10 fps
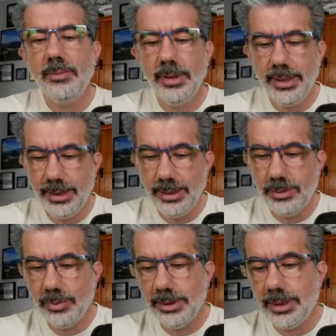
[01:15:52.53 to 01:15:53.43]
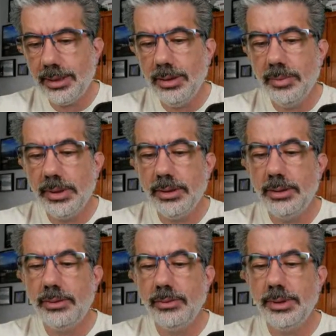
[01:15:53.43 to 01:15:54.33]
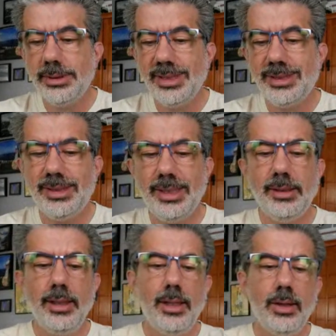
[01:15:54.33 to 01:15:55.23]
but then this one is October 3rd through the 16th,